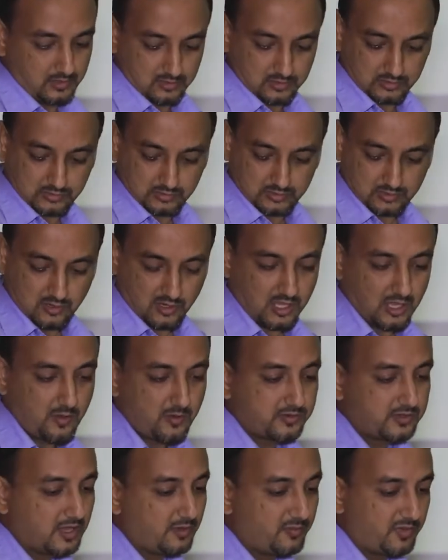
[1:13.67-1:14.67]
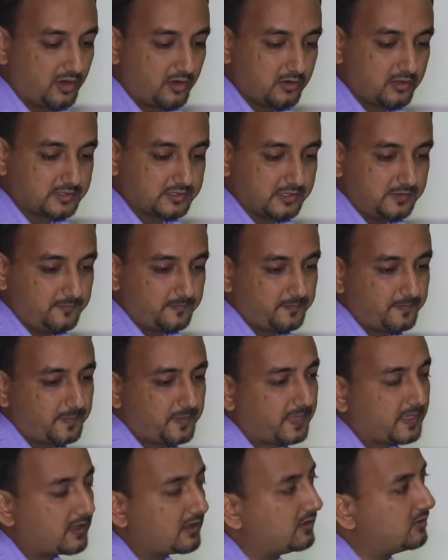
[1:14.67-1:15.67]
So talking about the embryology,
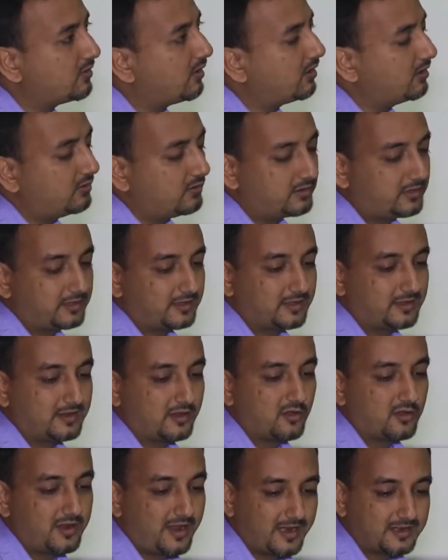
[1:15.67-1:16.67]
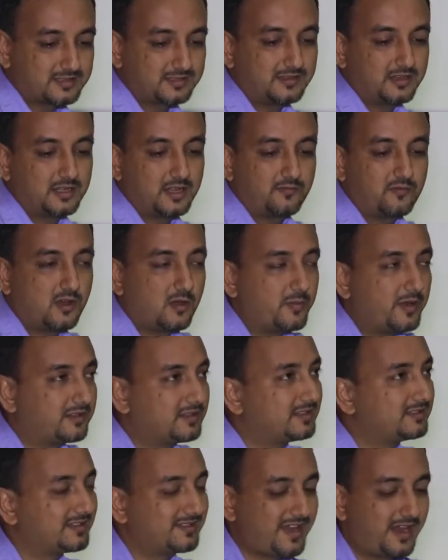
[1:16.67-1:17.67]
you all know that the gonads, they develop at
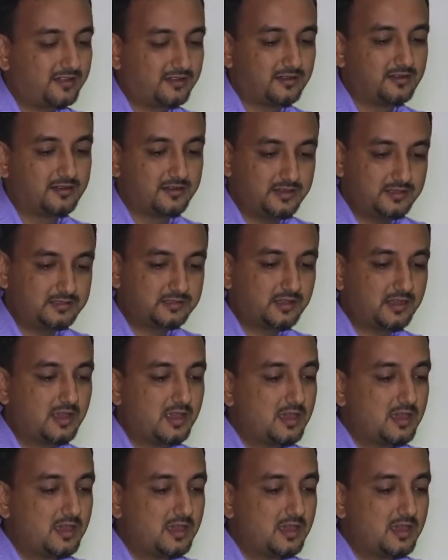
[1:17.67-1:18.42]
the genital ridge